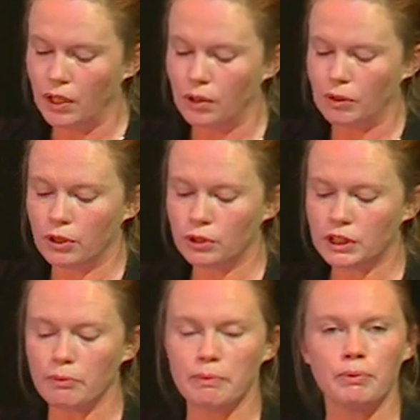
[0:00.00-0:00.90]
We'll
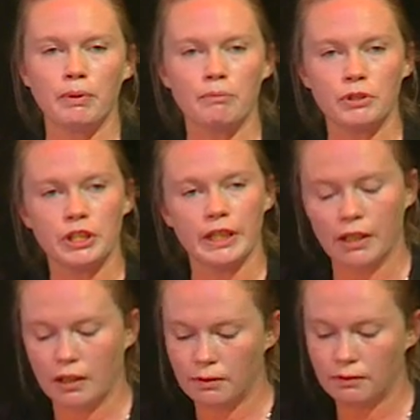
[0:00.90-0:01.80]
also be publishing
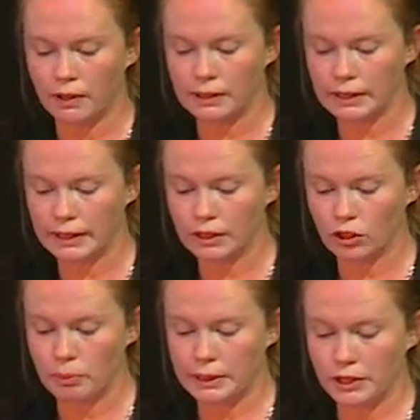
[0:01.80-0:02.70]
our findings on
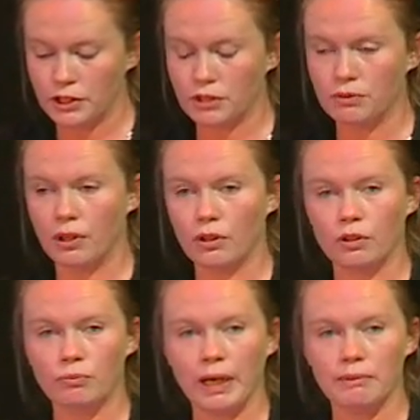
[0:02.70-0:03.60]
the potential role
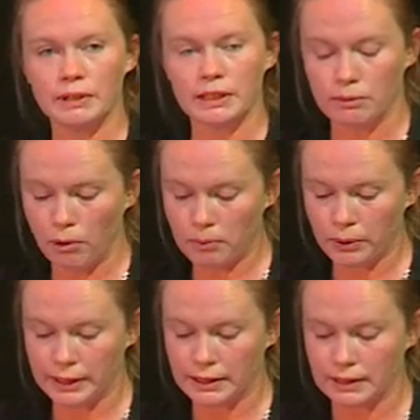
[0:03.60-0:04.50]
of payment system
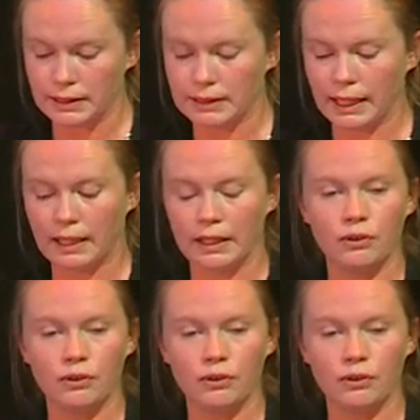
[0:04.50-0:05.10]
operators in tackling